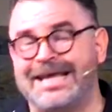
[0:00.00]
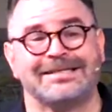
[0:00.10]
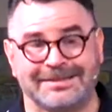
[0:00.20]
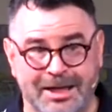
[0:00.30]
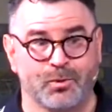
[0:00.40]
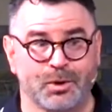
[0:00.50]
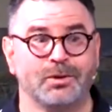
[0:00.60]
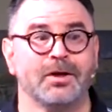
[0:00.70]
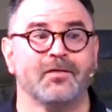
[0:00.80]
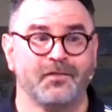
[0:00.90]
His
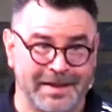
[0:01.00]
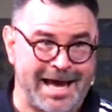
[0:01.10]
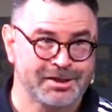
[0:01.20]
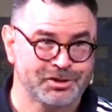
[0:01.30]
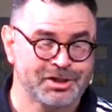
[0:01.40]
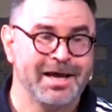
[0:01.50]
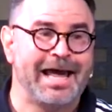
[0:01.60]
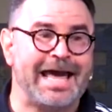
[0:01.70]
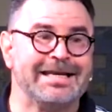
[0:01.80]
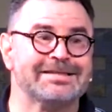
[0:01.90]
literal flesh
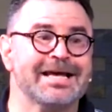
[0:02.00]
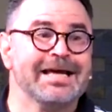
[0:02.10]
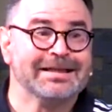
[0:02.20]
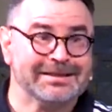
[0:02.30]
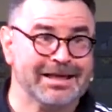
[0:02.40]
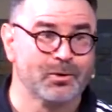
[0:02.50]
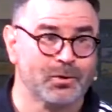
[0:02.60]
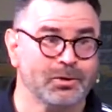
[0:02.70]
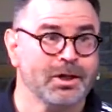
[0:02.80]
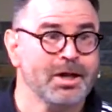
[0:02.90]
and his
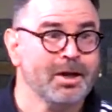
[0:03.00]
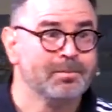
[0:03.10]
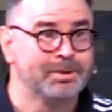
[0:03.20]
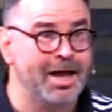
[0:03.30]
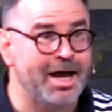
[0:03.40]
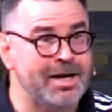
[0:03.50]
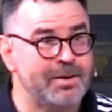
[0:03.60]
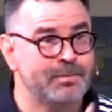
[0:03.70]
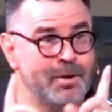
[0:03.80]
literal blood.